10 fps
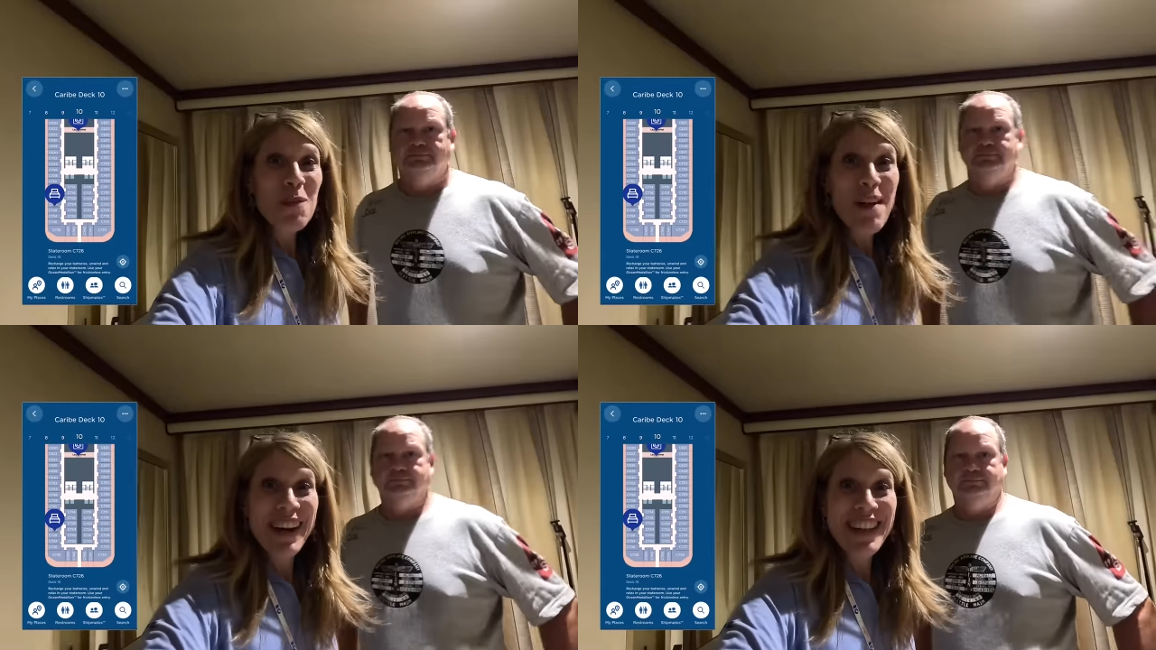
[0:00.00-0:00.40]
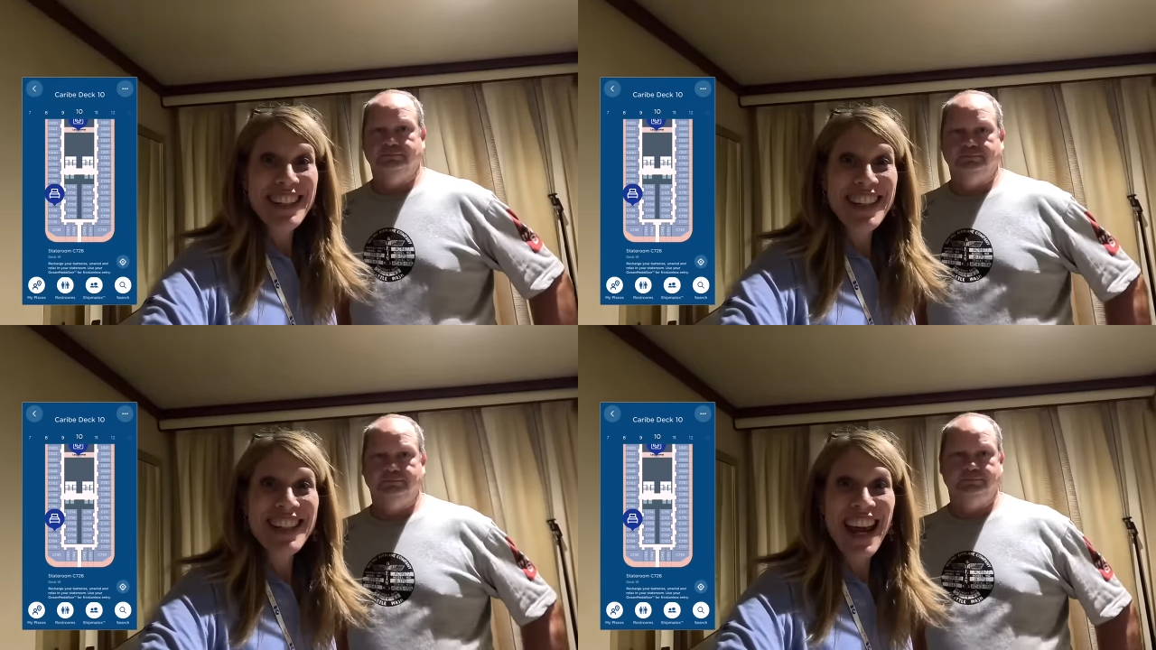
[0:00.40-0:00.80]
Speaker 1: We made it
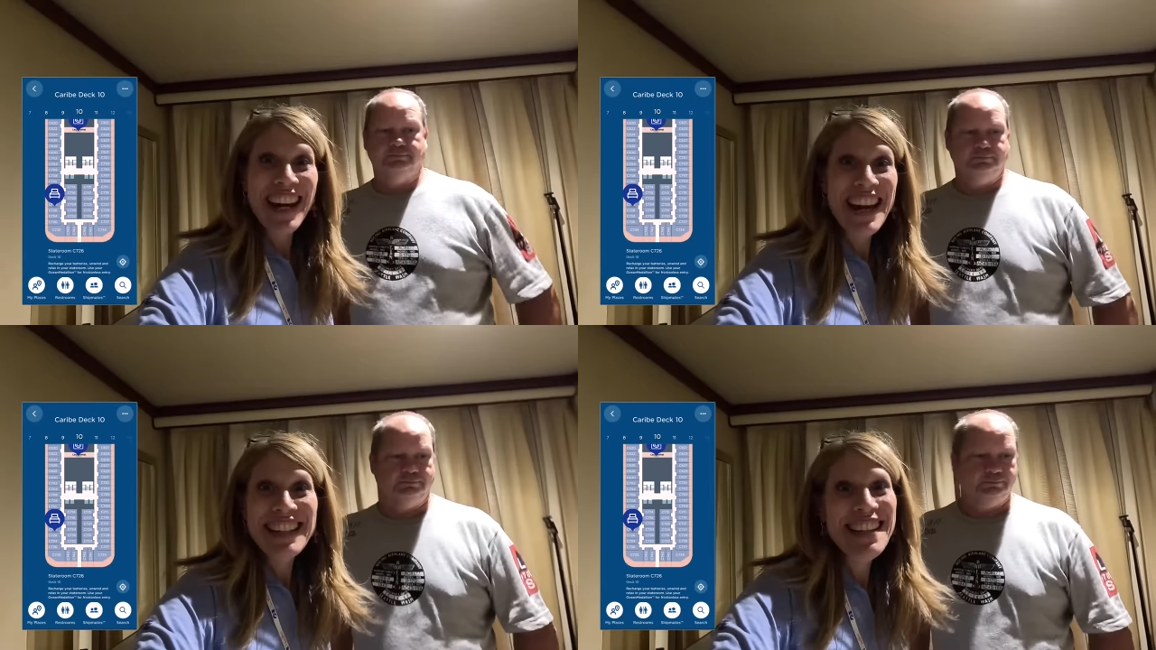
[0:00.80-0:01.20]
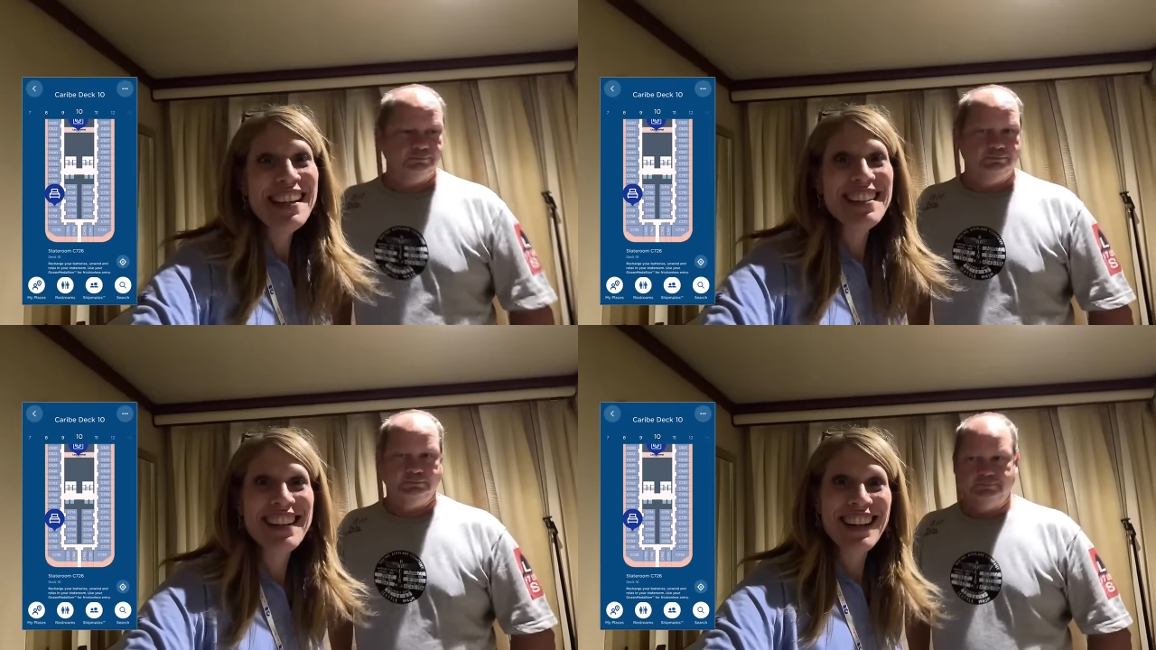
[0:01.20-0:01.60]
to
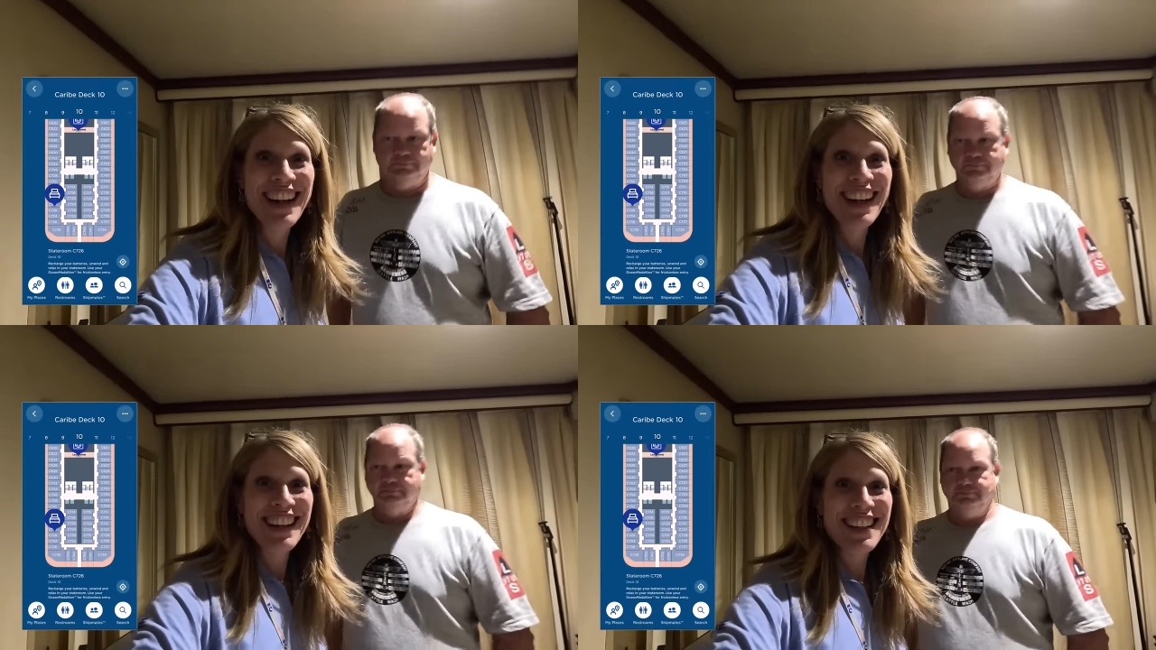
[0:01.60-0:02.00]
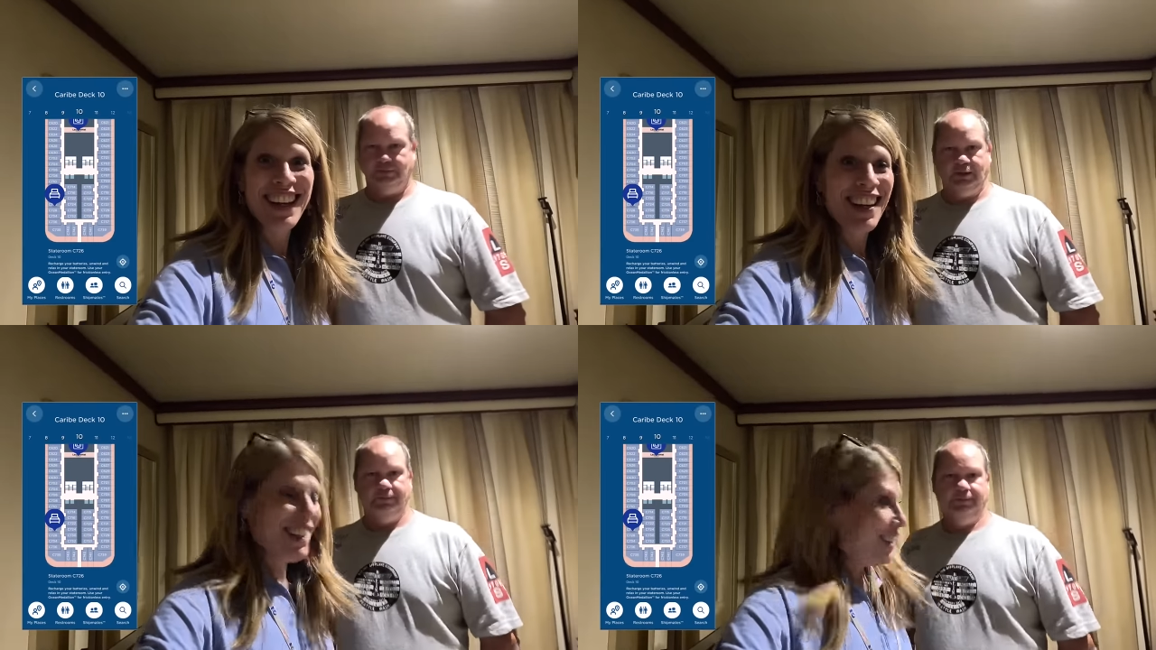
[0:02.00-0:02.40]
1018 tonight.
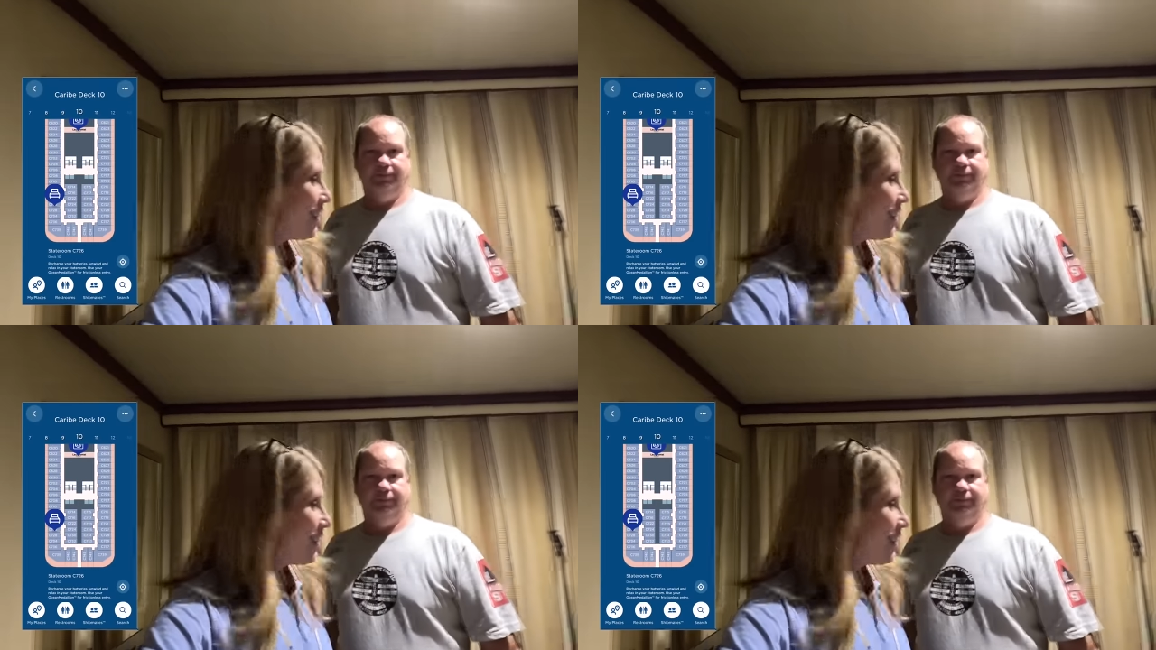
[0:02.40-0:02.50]
Yep.